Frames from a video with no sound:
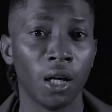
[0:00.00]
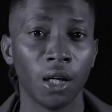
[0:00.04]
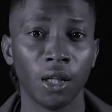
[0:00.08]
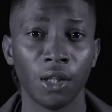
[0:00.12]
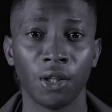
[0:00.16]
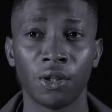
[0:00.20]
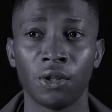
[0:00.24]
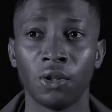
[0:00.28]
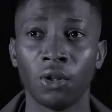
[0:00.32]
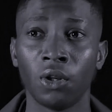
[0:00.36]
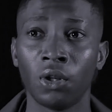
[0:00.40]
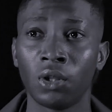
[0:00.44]

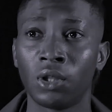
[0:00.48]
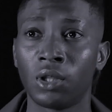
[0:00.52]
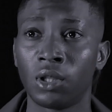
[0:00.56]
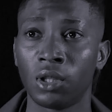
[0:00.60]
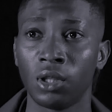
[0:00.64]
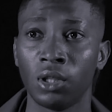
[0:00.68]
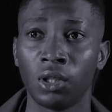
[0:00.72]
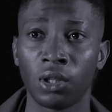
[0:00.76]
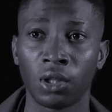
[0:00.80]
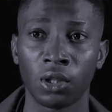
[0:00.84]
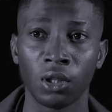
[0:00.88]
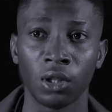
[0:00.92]
It's
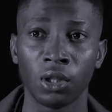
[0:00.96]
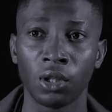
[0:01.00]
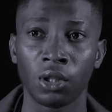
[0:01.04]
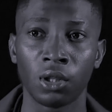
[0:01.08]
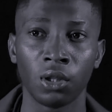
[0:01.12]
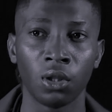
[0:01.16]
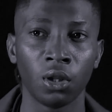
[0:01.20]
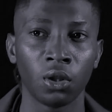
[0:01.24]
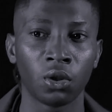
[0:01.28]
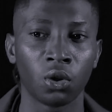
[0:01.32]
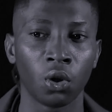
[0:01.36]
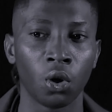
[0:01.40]

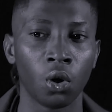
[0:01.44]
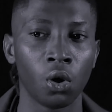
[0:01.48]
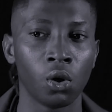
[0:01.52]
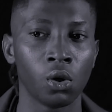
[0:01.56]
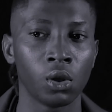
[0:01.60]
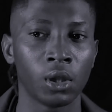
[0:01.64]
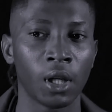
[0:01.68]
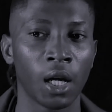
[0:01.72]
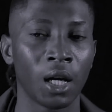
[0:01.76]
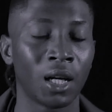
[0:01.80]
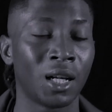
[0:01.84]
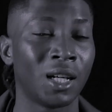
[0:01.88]
not
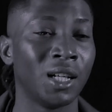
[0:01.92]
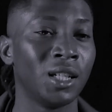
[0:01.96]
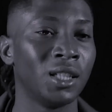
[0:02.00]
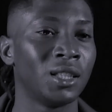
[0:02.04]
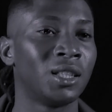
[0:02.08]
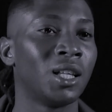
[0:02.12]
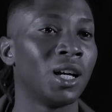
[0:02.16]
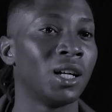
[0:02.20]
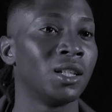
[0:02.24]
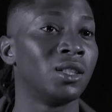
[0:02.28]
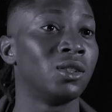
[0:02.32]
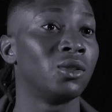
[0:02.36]
all that
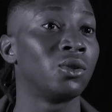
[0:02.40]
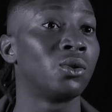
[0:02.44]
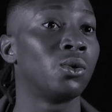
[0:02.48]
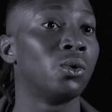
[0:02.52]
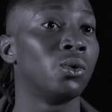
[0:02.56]
glitters is